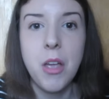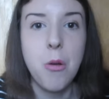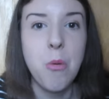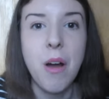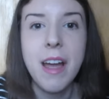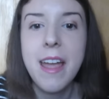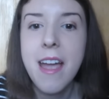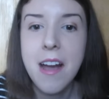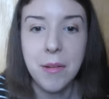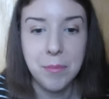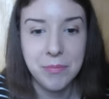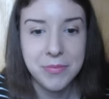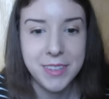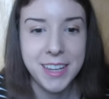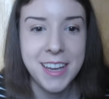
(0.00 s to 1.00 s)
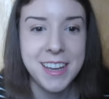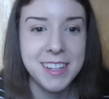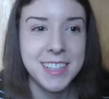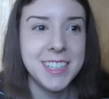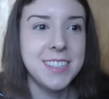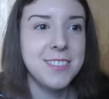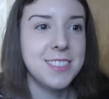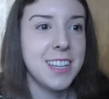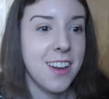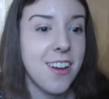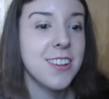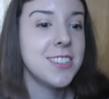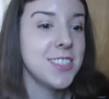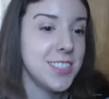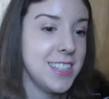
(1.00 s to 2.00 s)
who I am. And he was like,
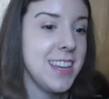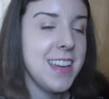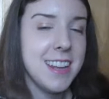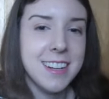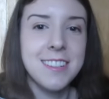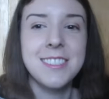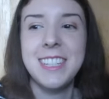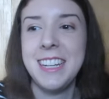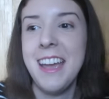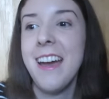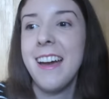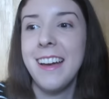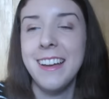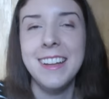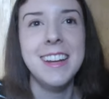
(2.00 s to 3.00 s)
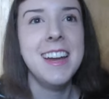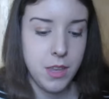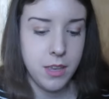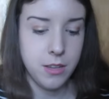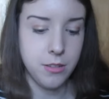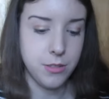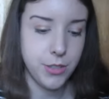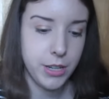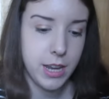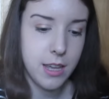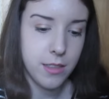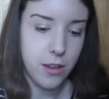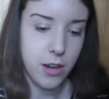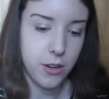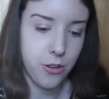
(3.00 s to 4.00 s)
"Oh, Justine." I was like, "Yeah." He's looking
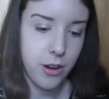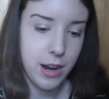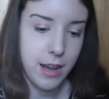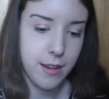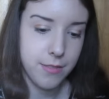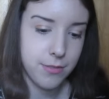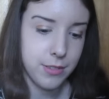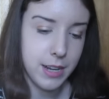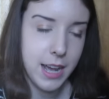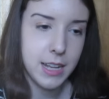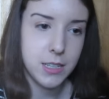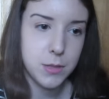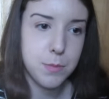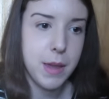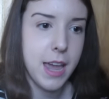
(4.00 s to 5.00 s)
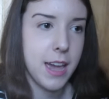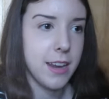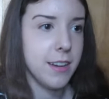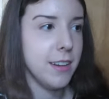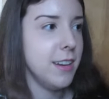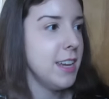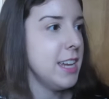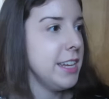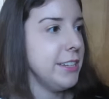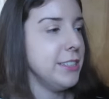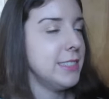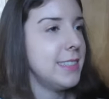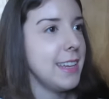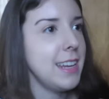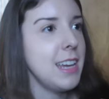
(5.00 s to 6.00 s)
at the autograph, has his pen,
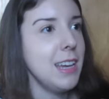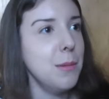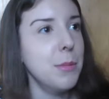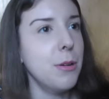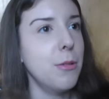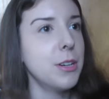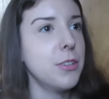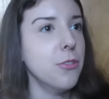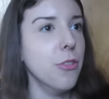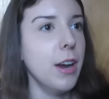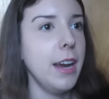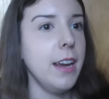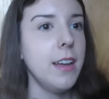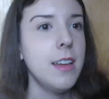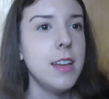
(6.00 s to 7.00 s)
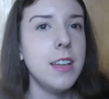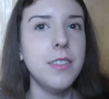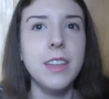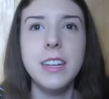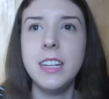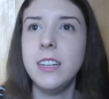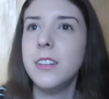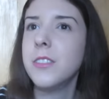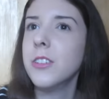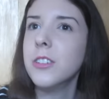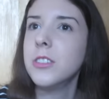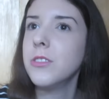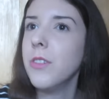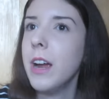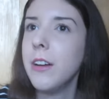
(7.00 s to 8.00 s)
he's thinking about what to write. And then he
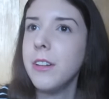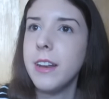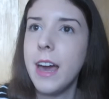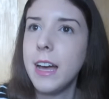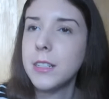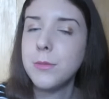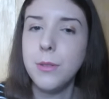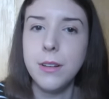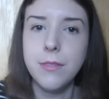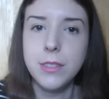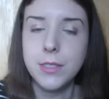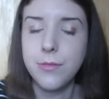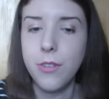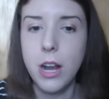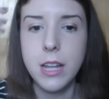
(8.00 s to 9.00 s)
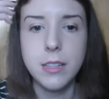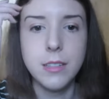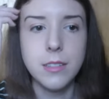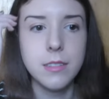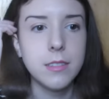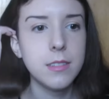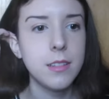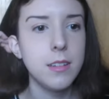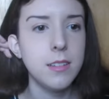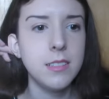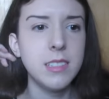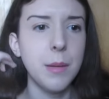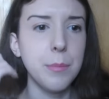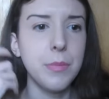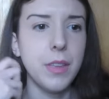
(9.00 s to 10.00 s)
turns around and asks one of his friends
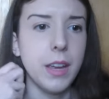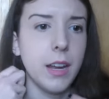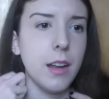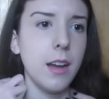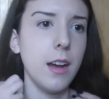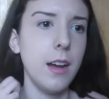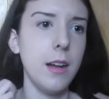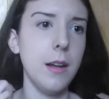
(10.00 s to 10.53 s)
something